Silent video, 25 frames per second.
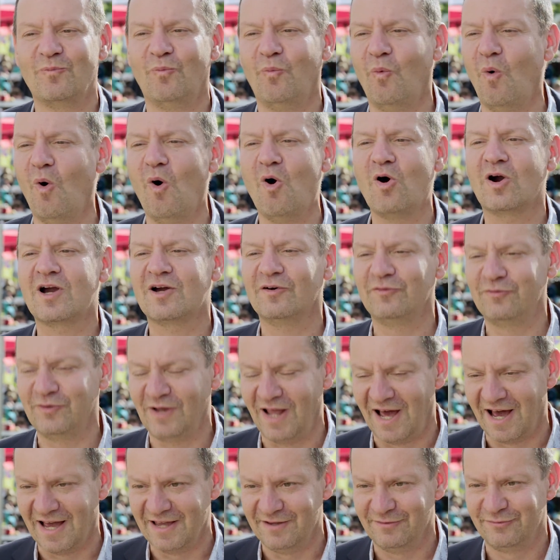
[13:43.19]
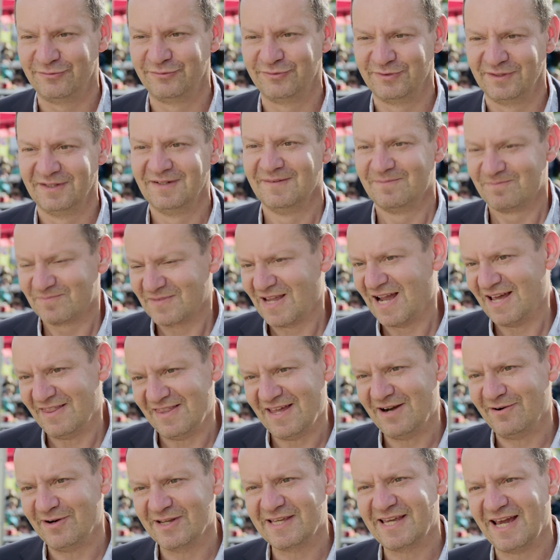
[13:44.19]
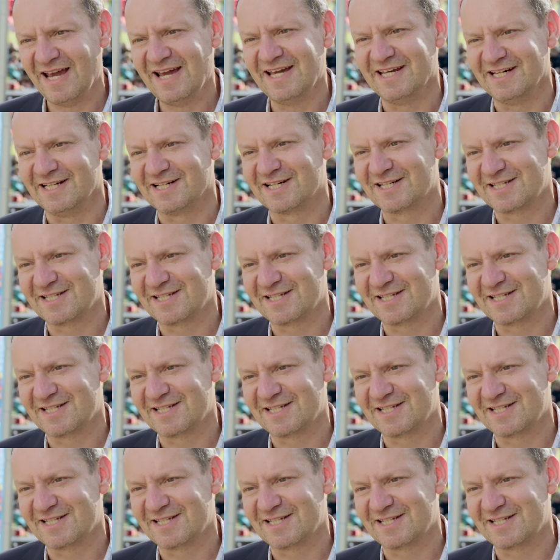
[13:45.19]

walk of life, and they're engaged.